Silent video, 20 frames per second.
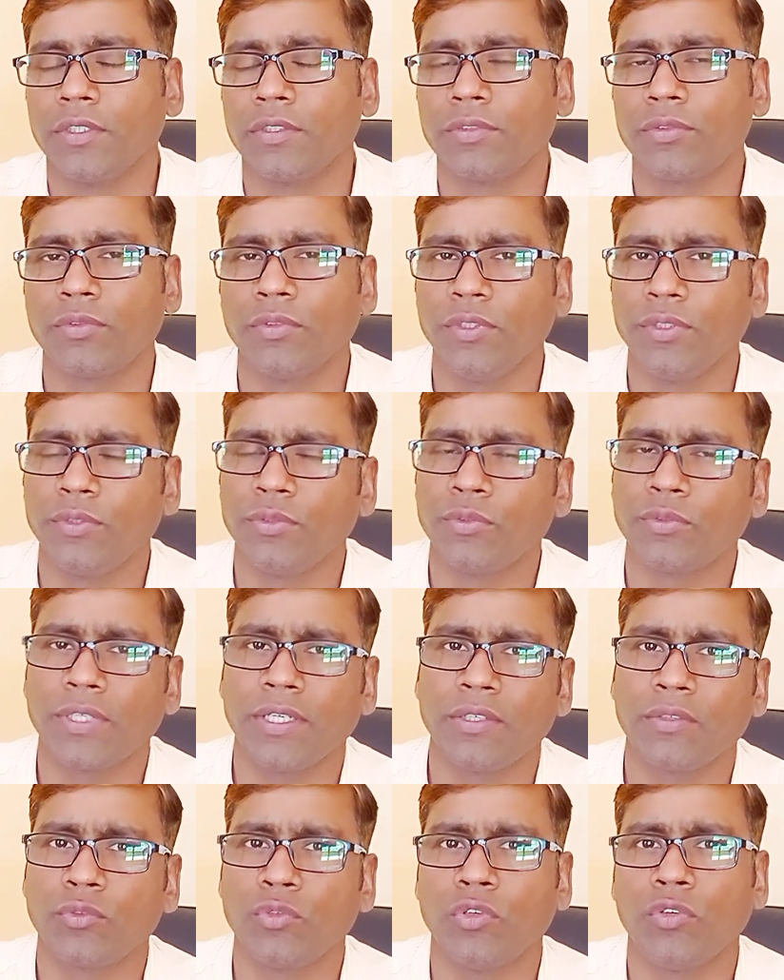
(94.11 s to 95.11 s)
so you
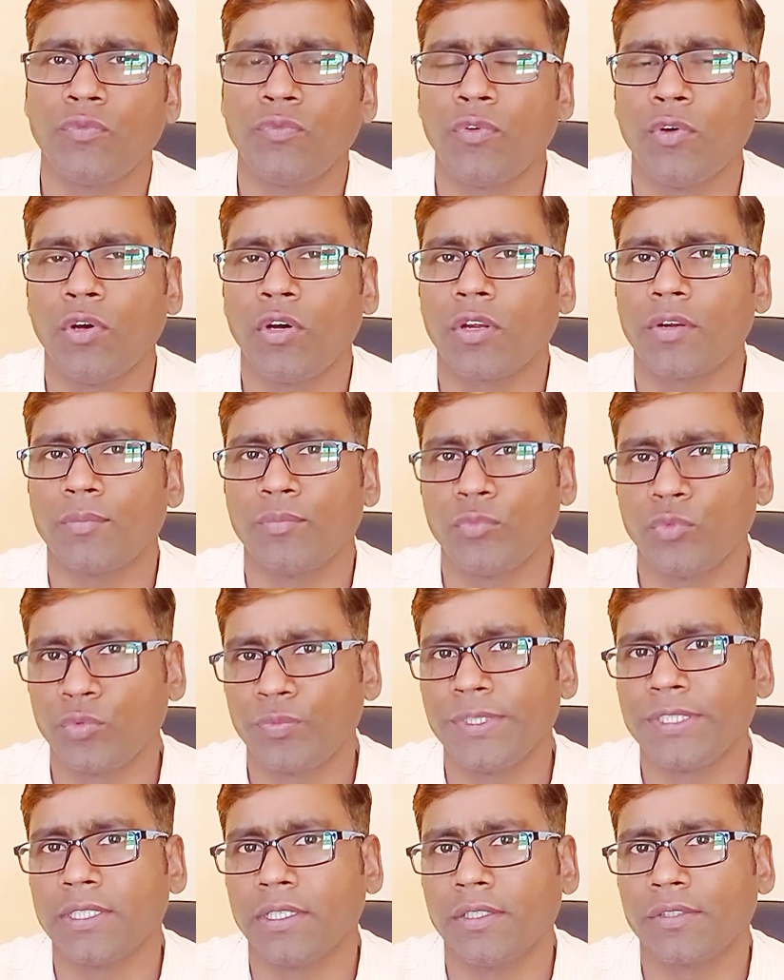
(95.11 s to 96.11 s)
can go for
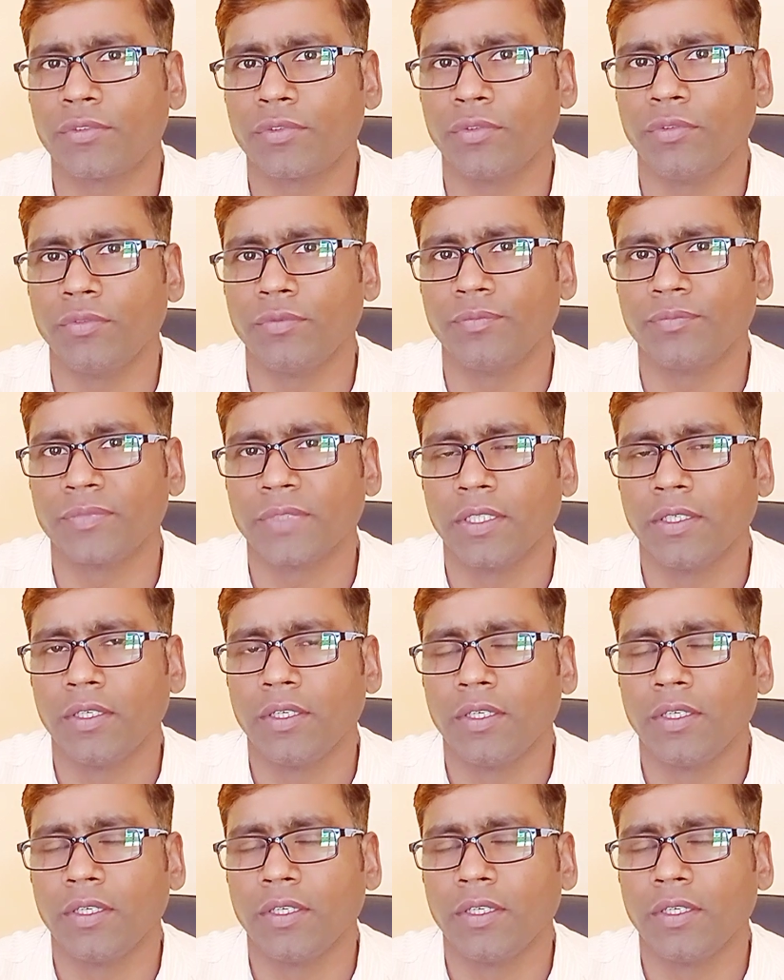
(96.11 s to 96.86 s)
movies also,